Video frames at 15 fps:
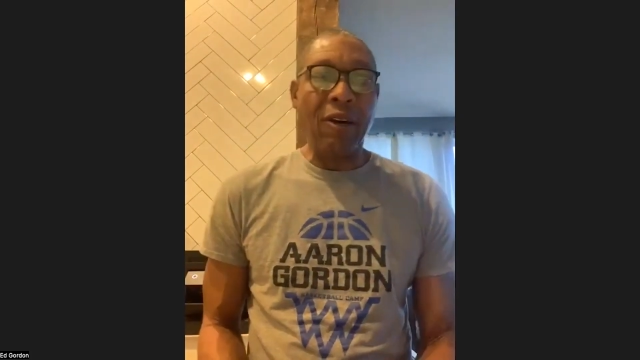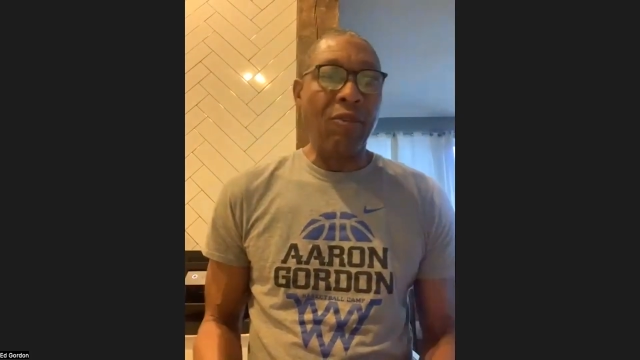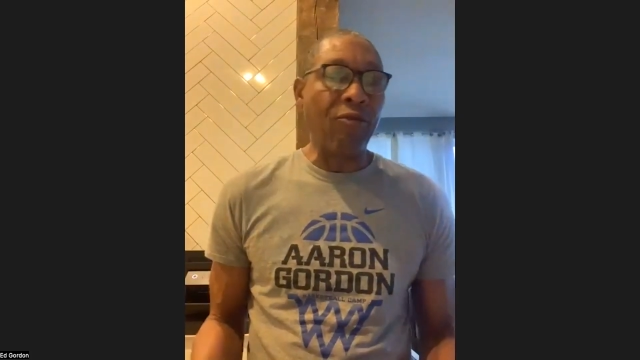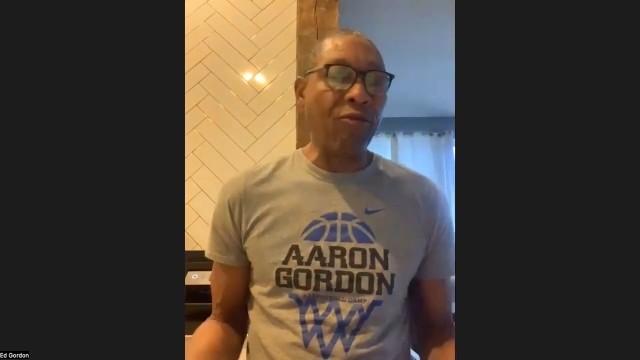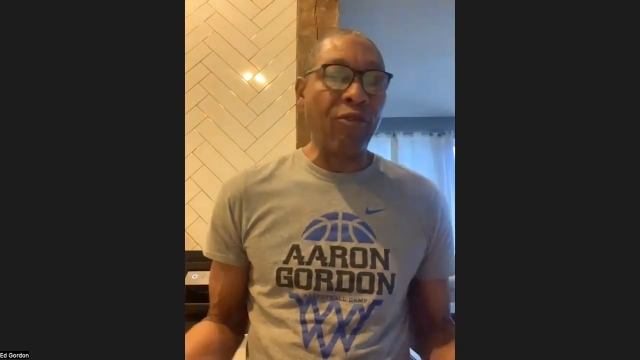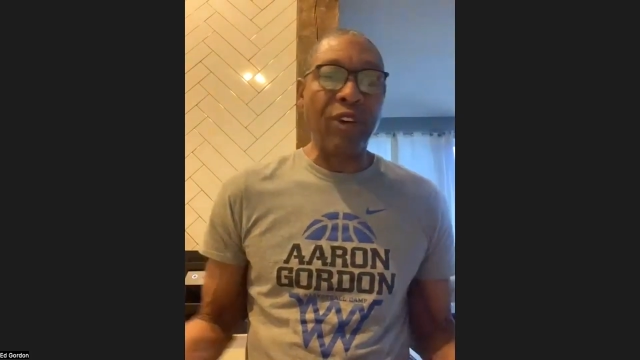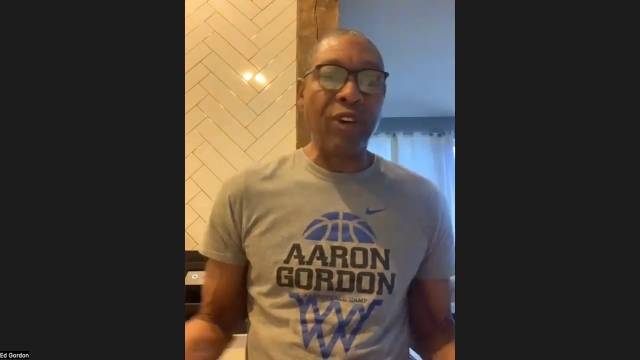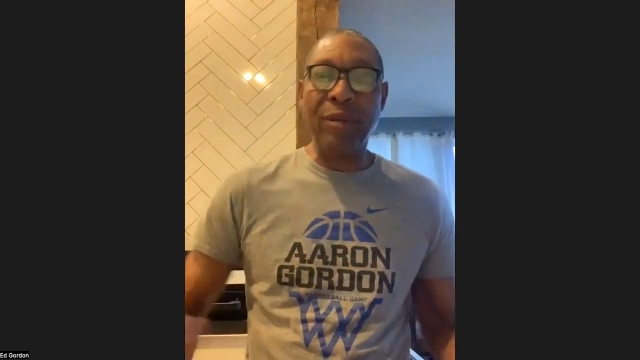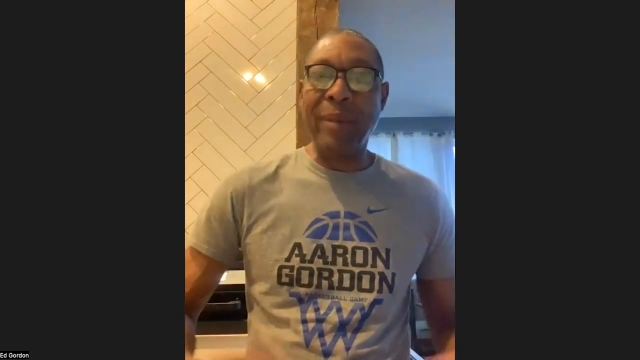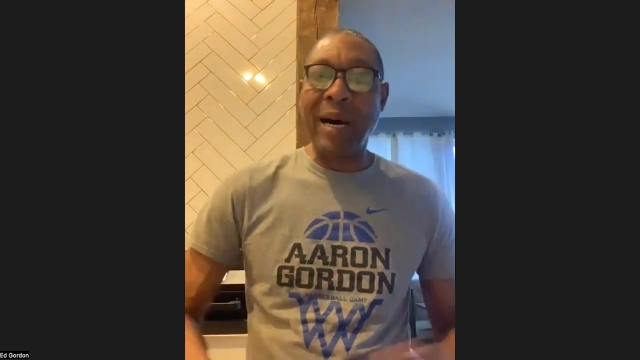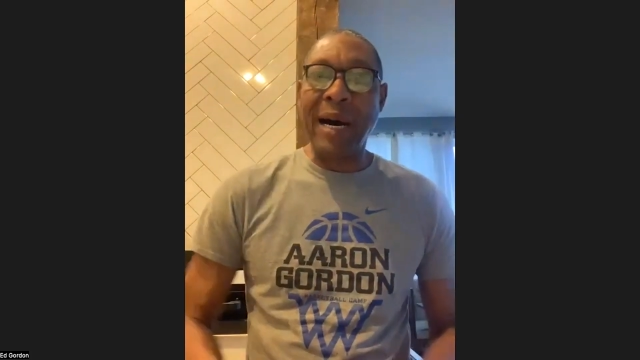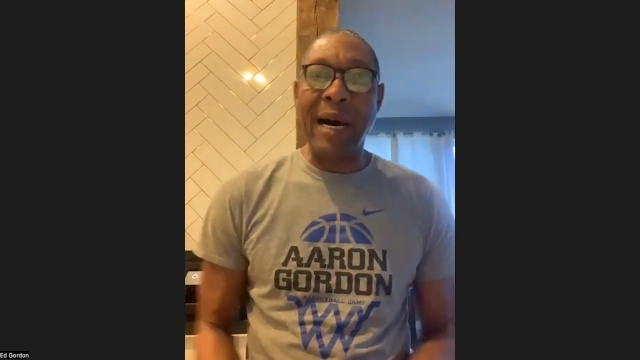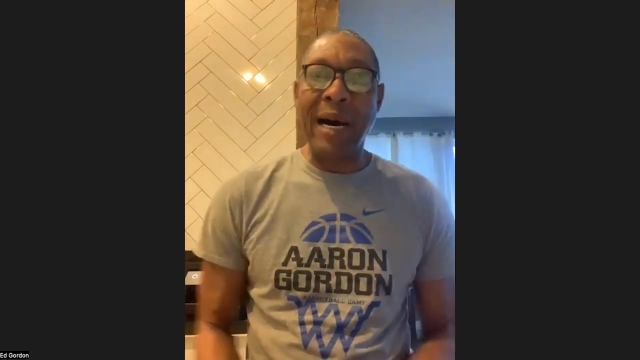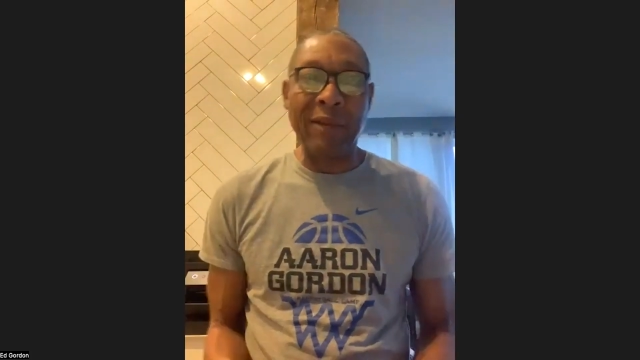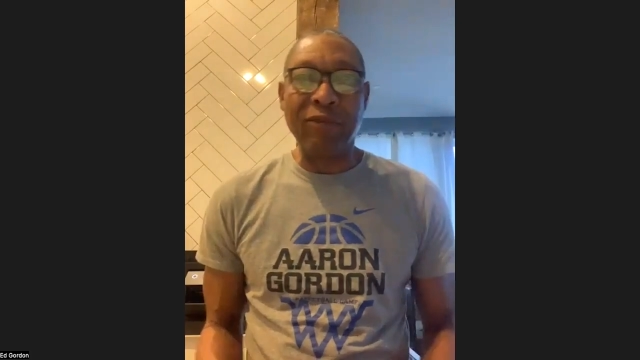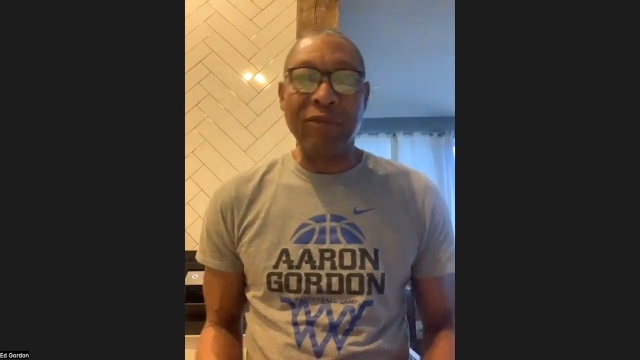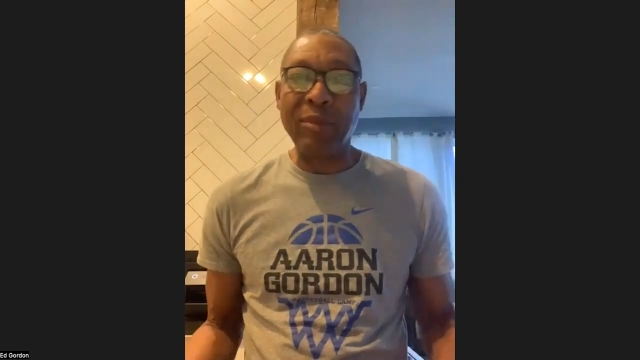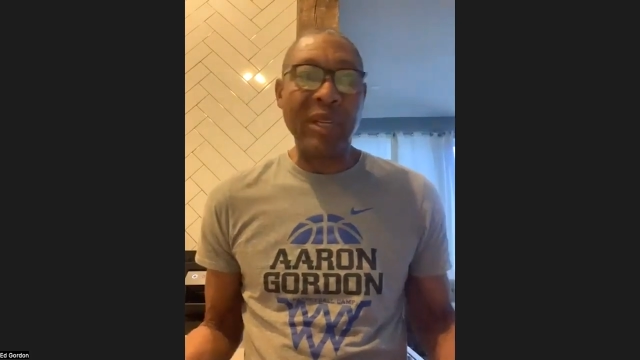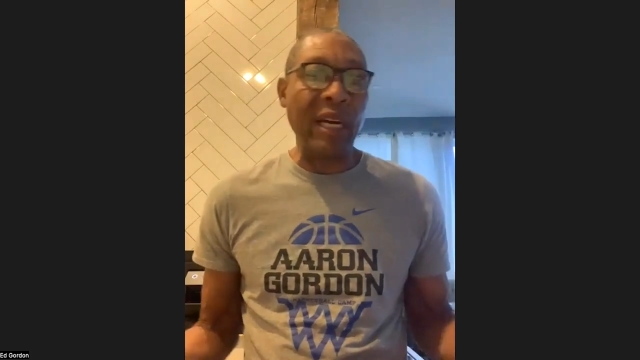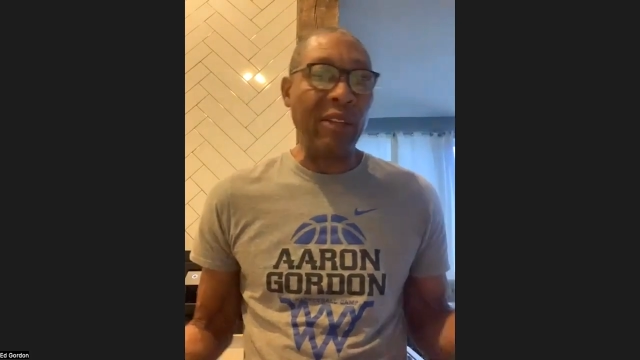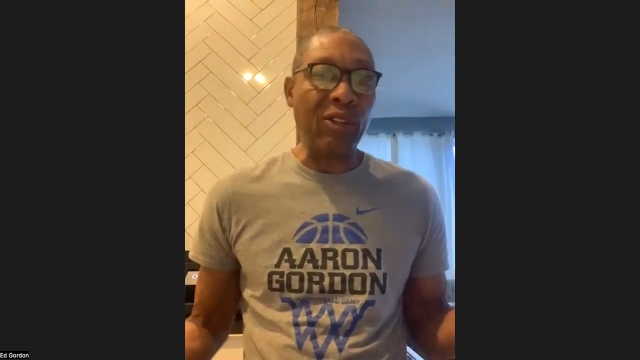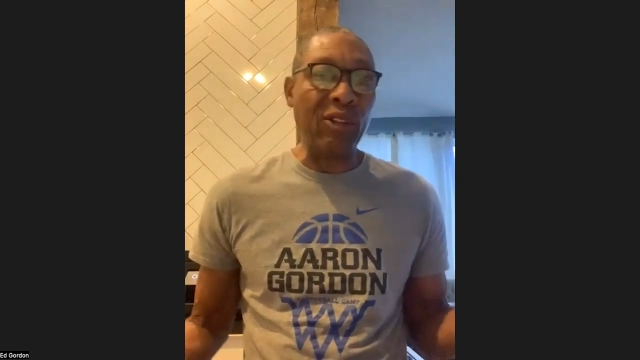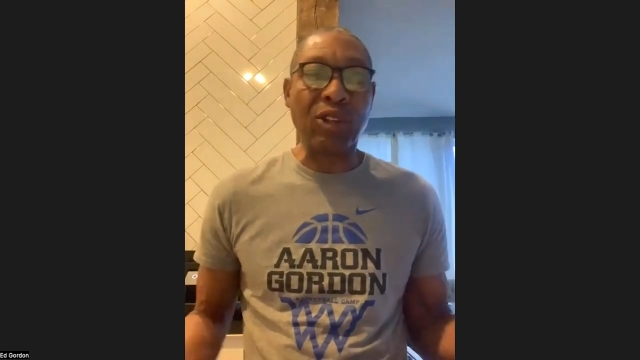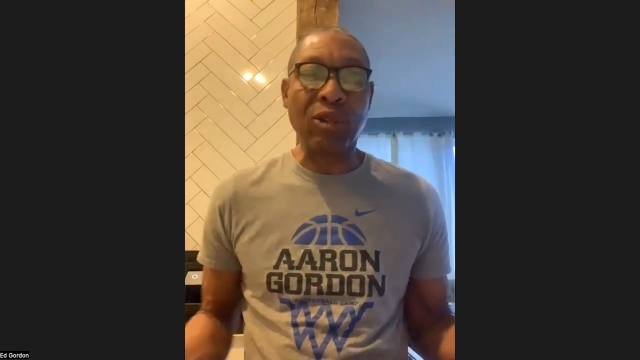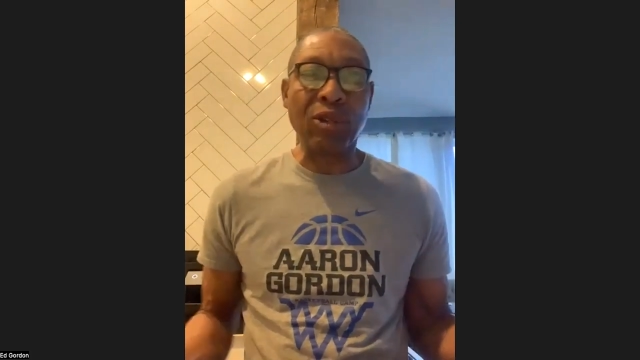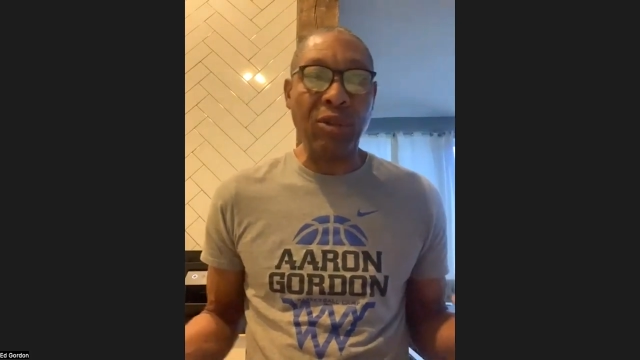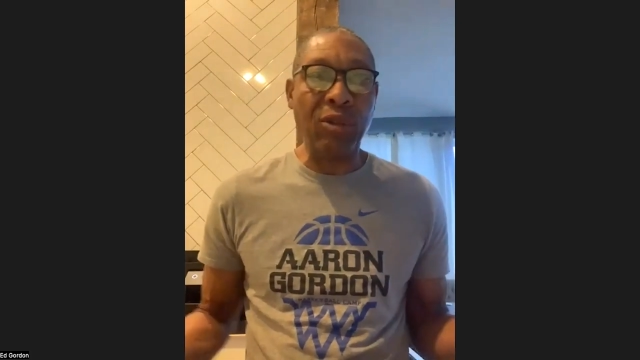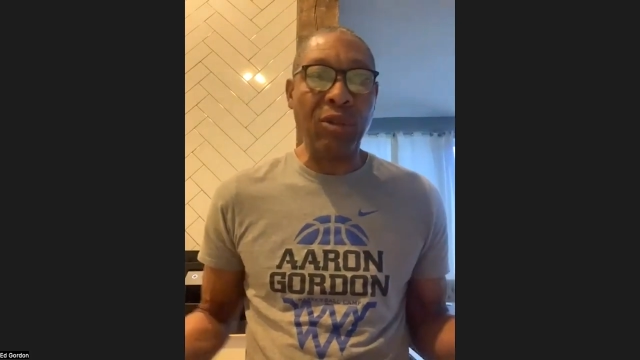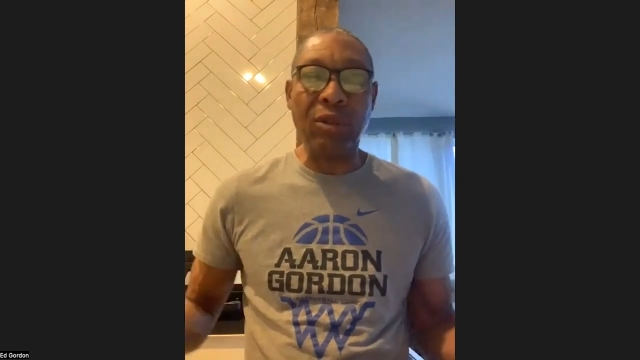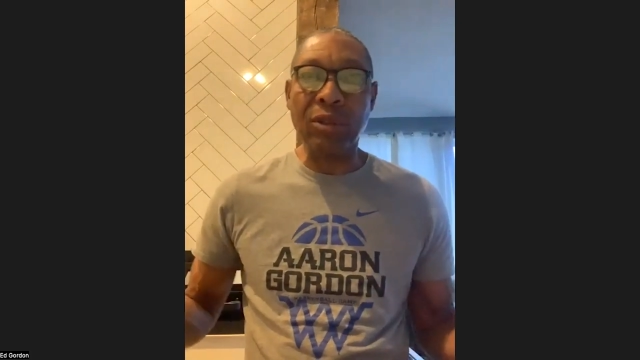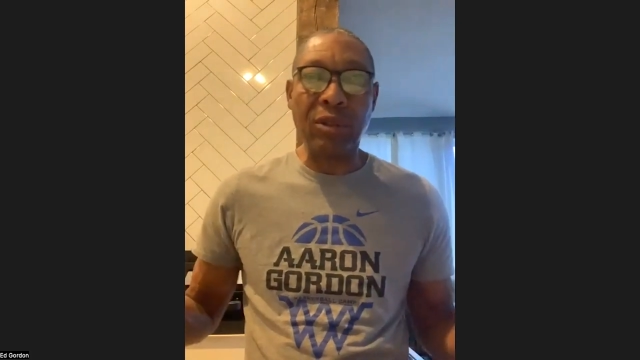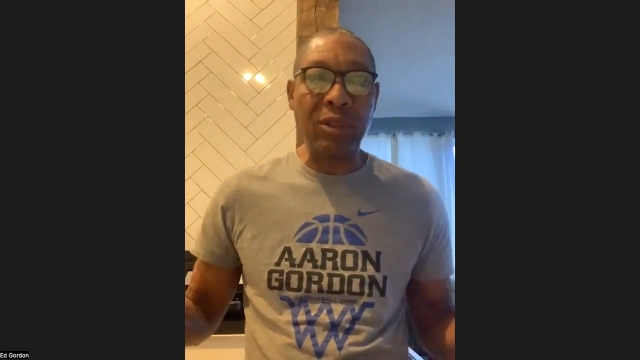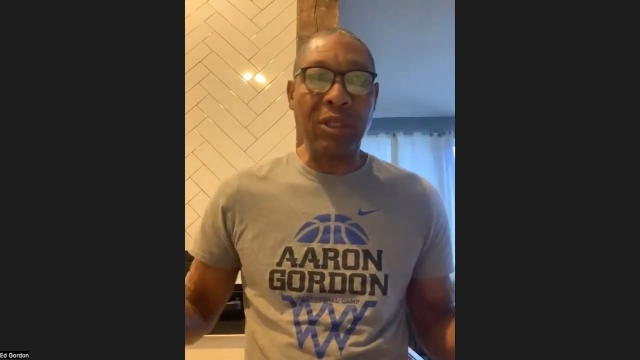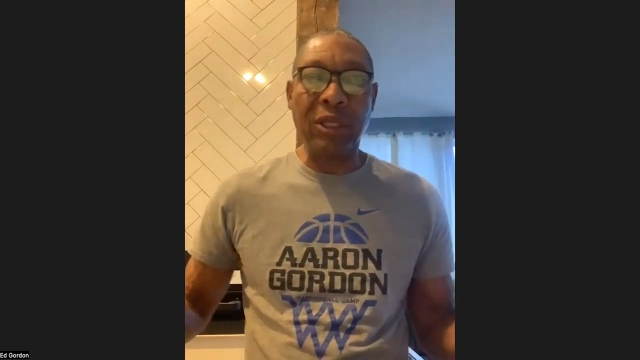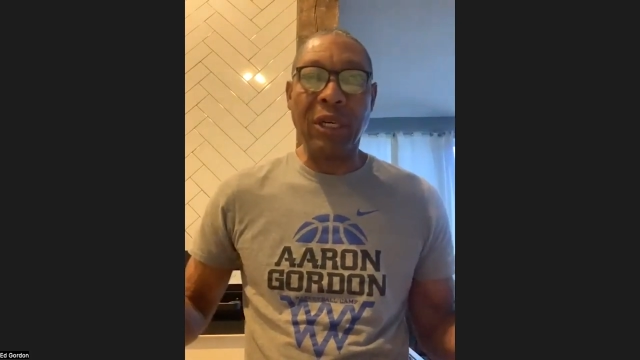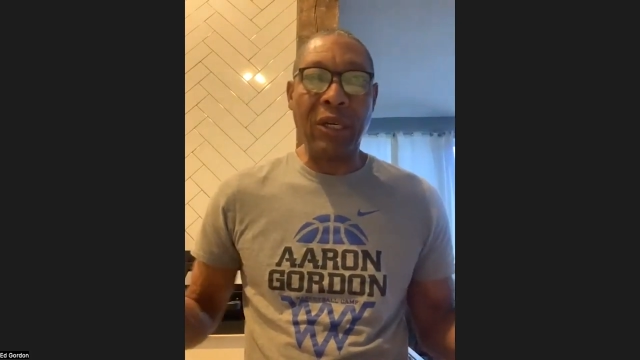Fremont, from the other schools,